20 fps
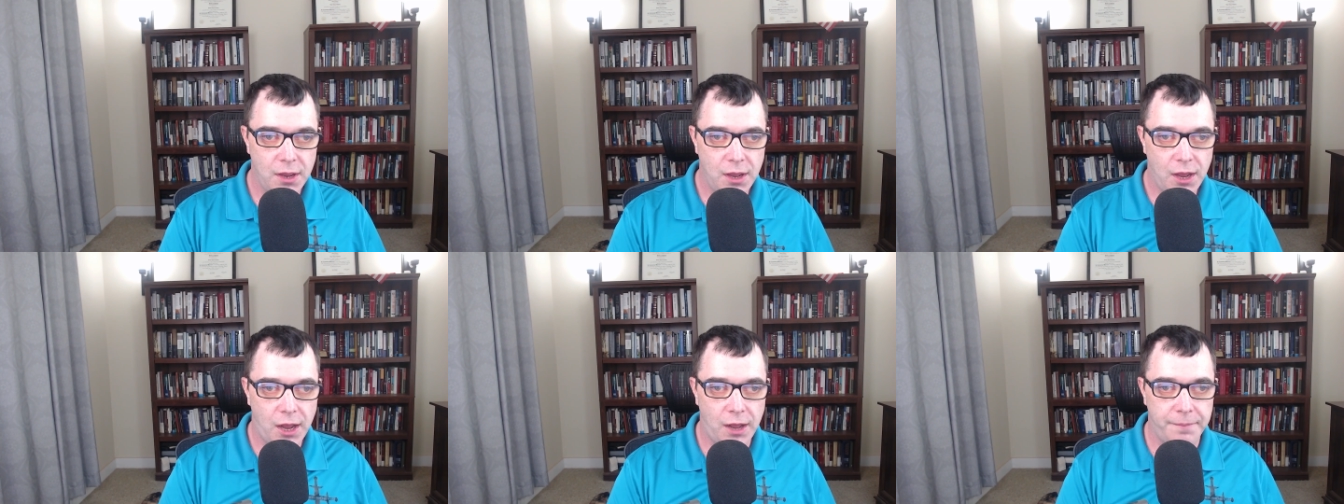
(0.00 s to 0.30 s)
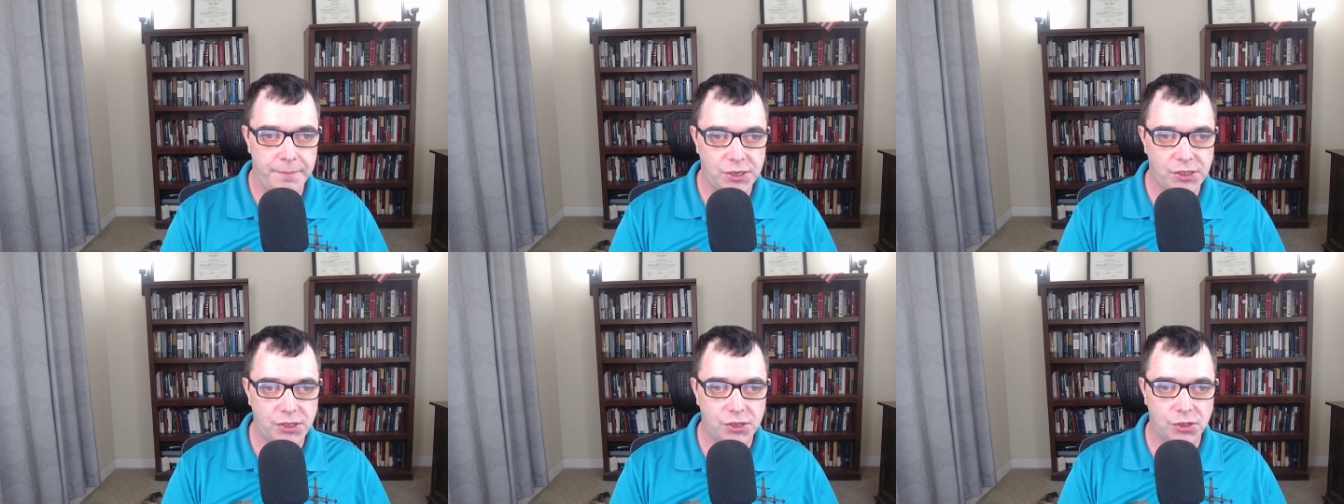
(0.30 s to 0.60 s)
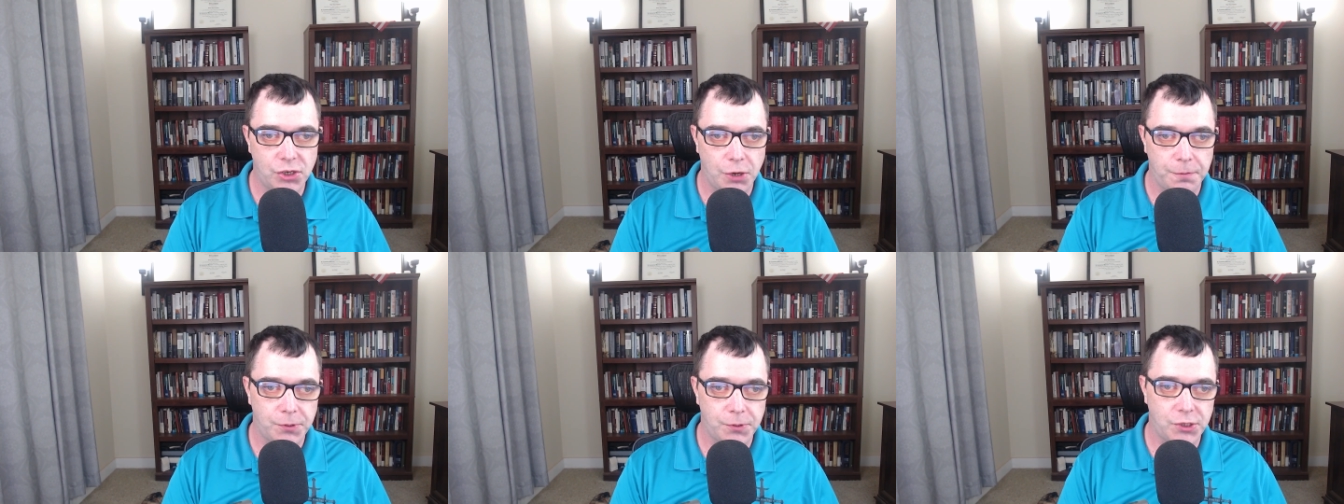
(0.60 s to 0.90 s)
a
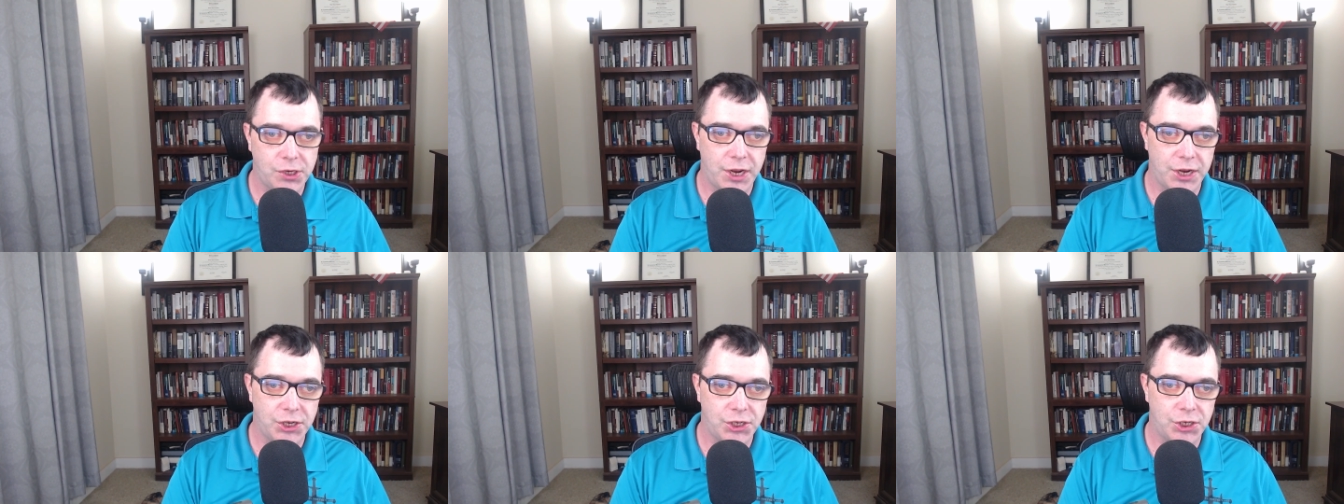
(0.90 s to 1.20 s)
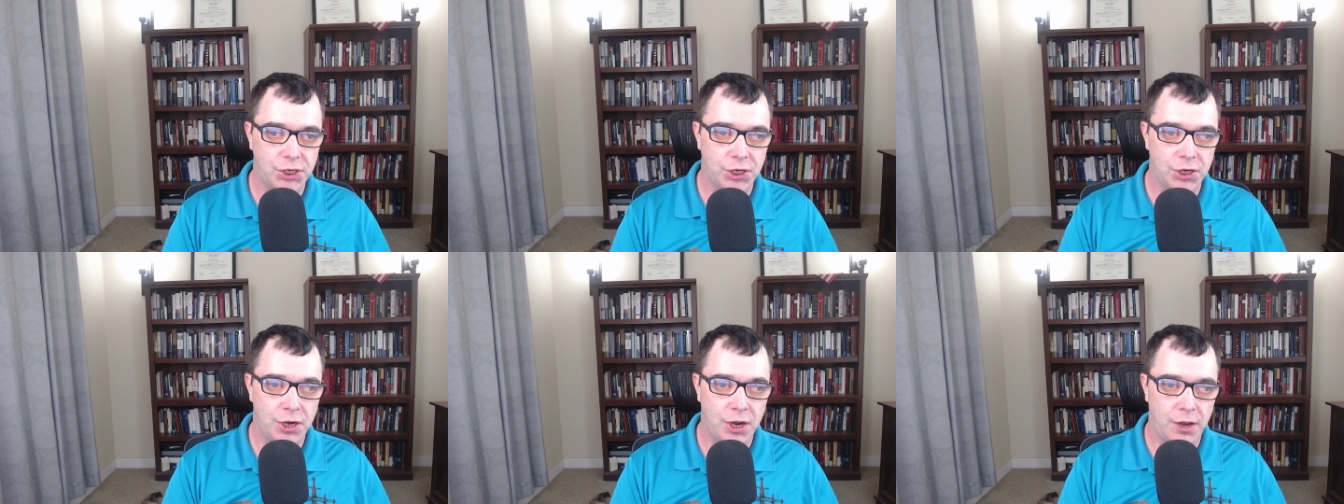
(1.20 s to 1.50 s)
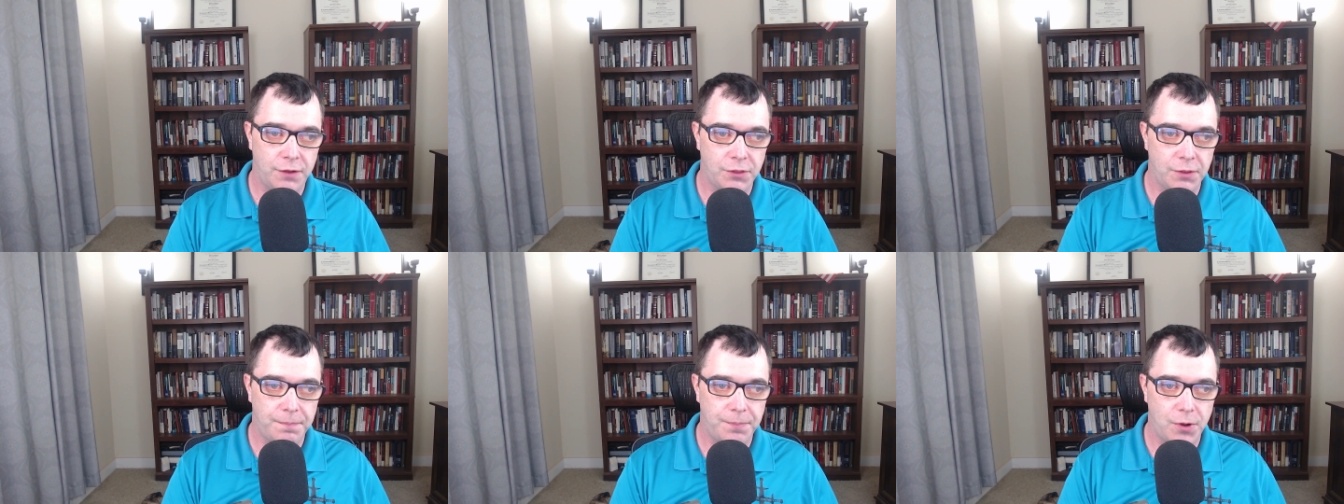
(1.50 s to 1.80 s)
misinterpretation
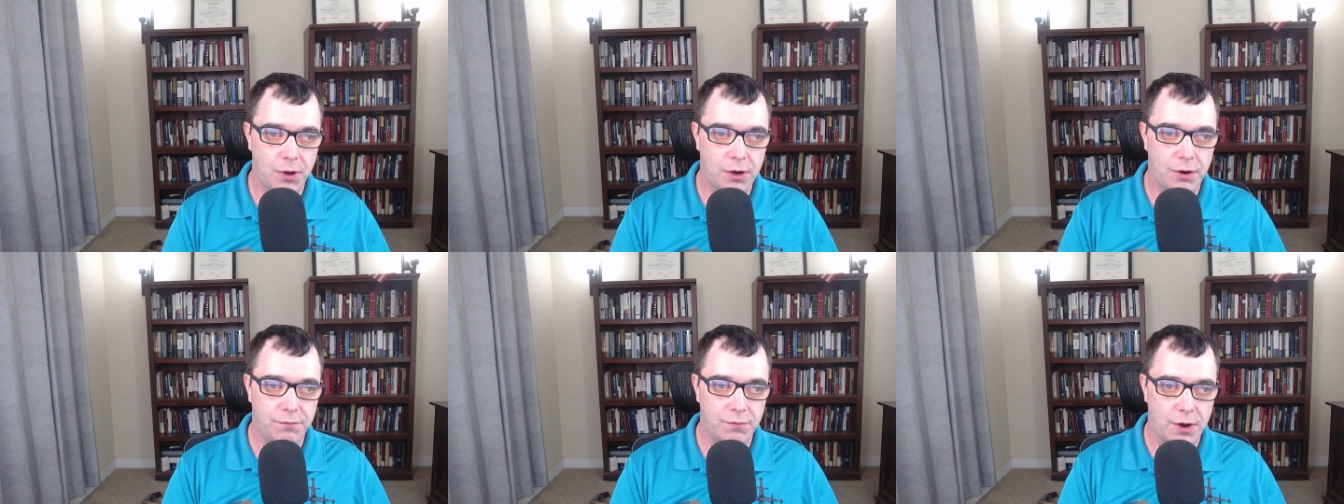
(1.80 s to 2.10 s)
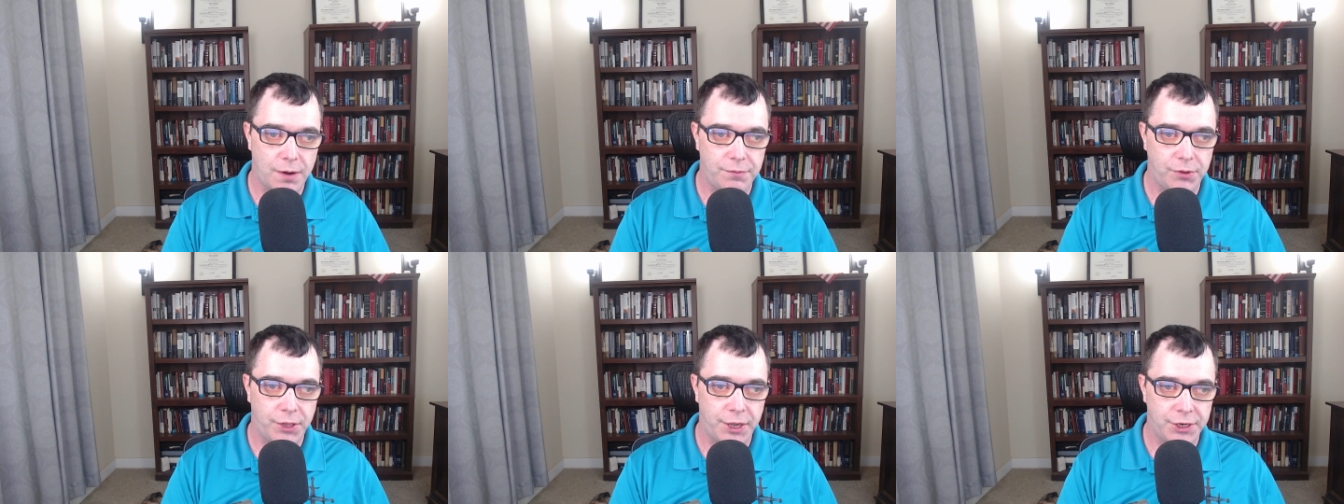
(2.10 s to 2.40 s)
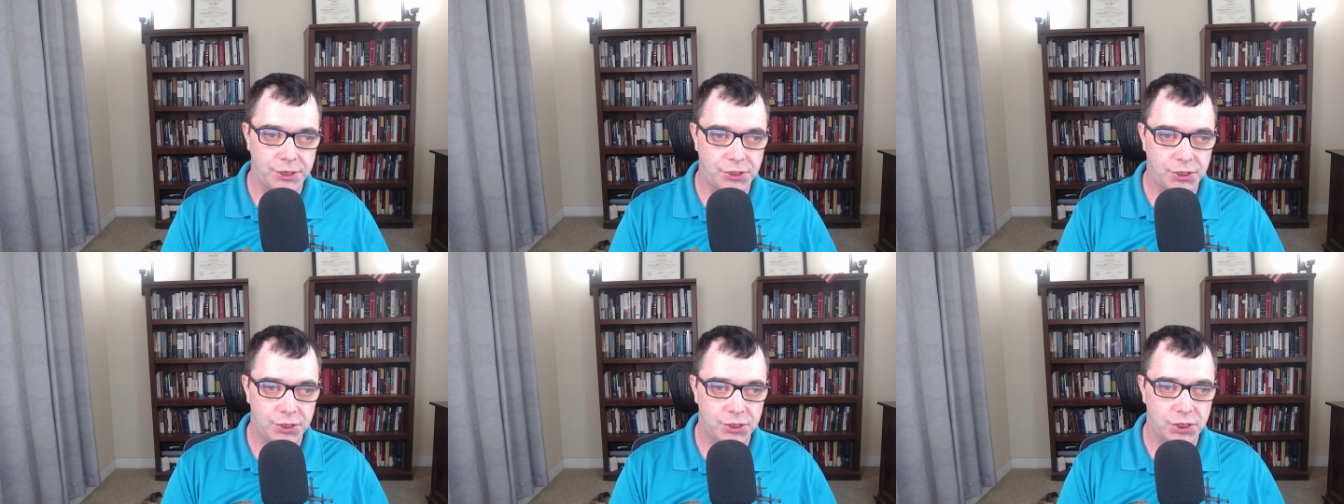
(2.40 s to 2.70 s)
of the book of
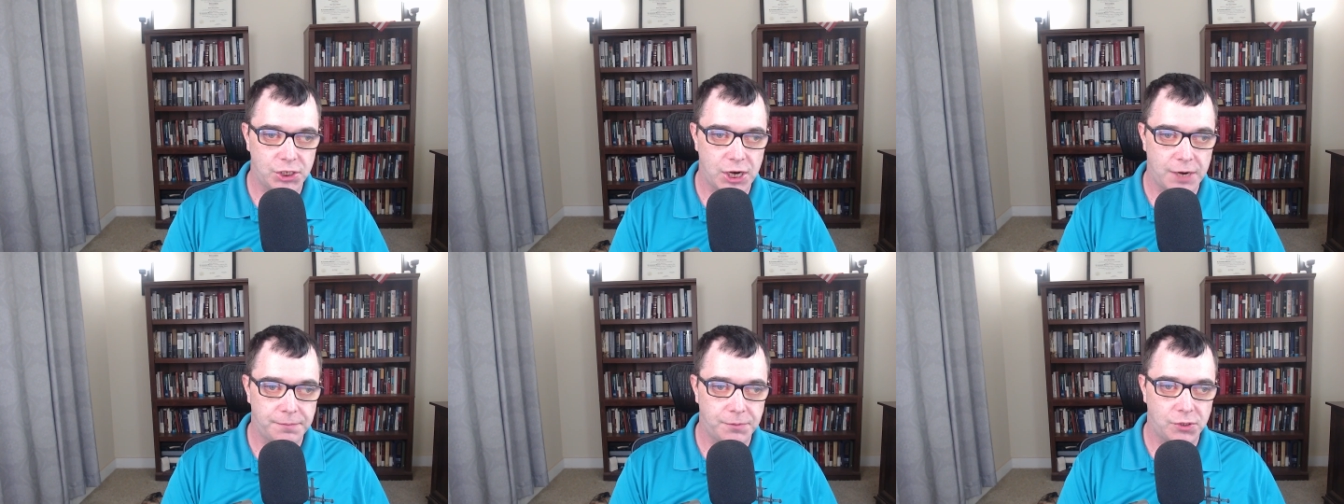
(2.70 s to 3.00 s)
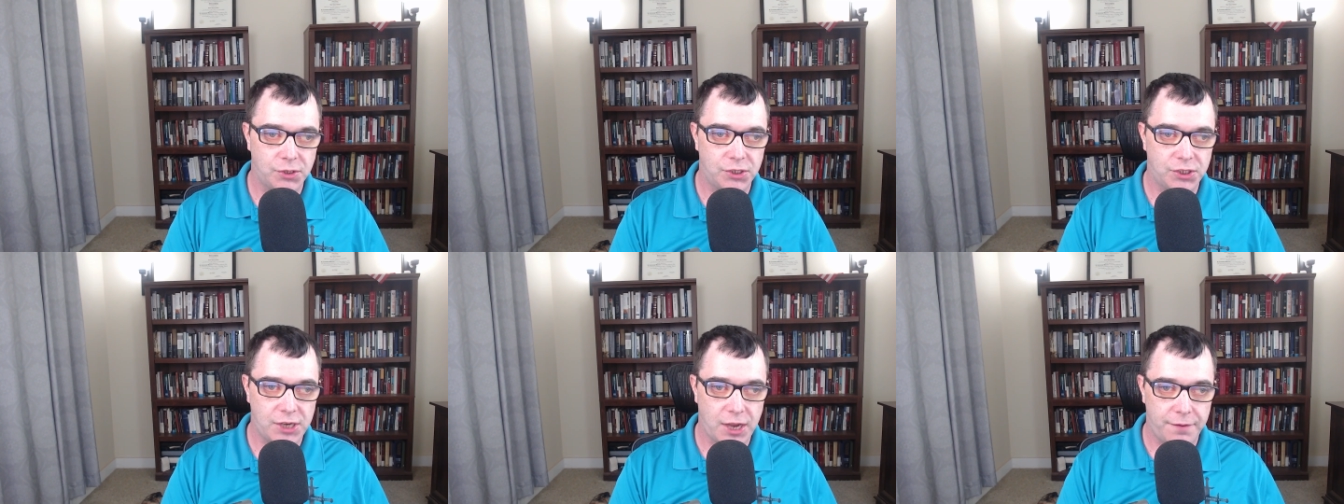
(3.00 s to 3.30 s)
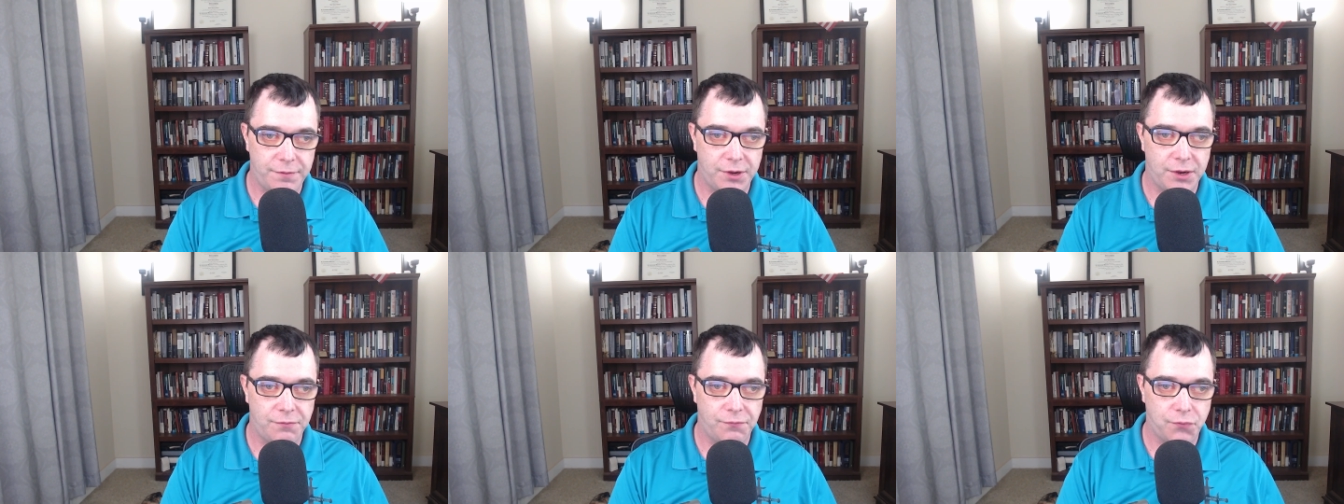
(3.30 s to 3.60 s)
Revelation, chapter
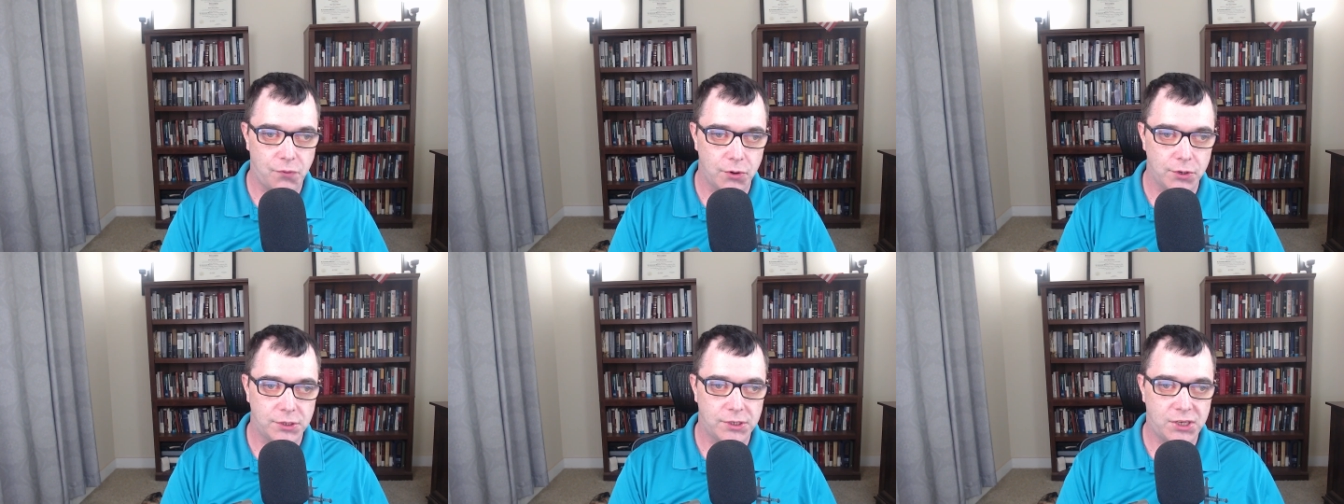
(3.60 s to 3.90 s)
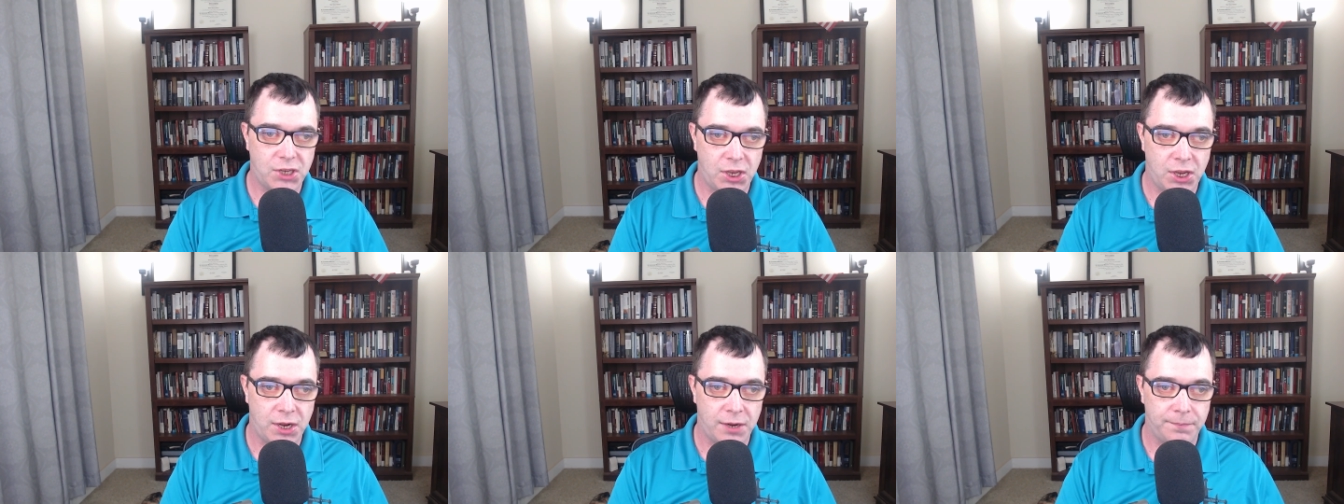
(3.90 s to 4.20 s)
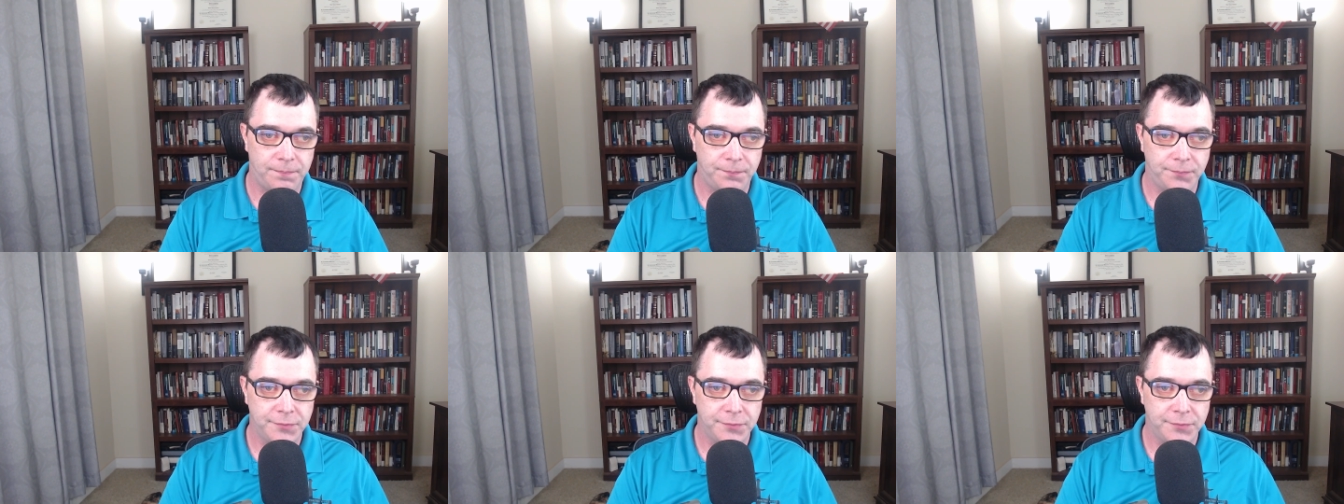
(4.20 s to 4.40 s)
seven and fourteen.